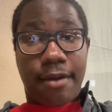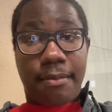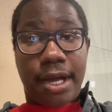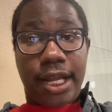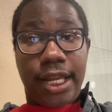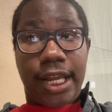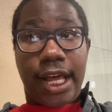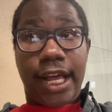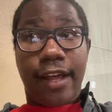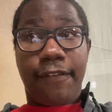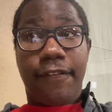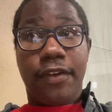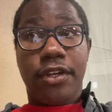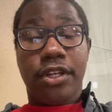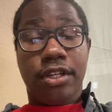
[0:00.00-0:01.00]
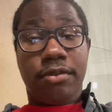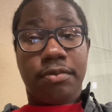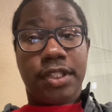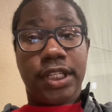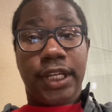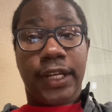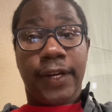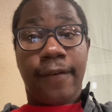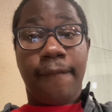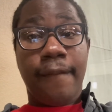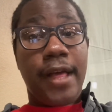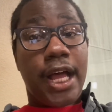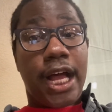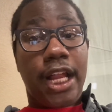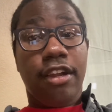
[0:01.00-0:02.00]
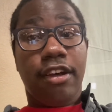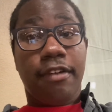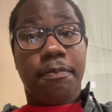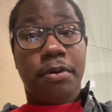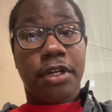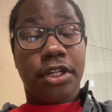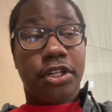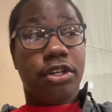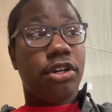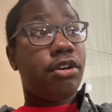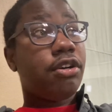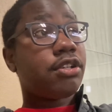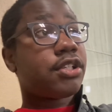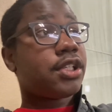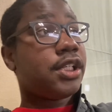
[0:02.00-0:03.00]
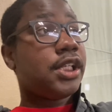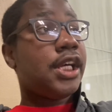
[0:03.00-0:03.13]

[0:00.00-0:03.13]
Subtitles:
my life. You know what I'm saying? I love pretty girls.